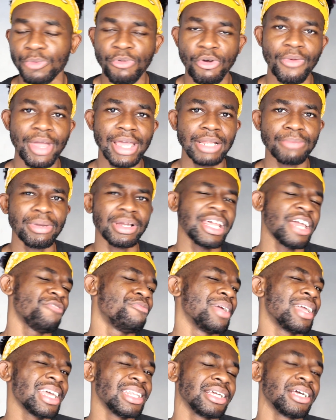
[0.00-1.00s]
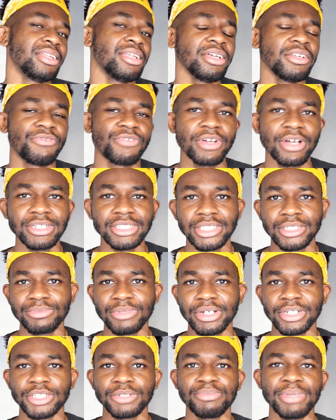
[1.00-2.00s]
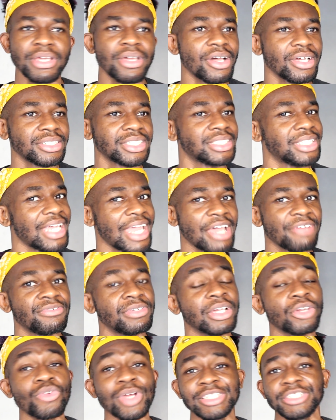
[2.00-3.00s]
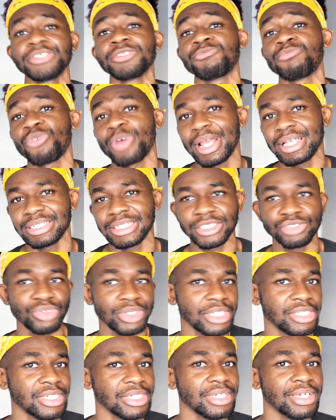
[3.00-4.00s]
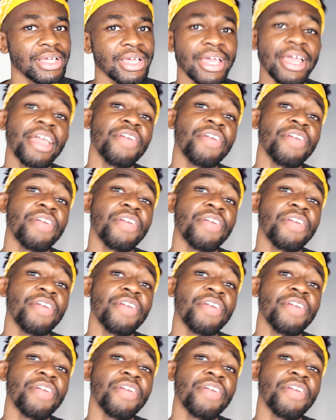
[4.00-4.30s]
operator, but they have been getting a lot of customers because they have an aggressive pricing strategy.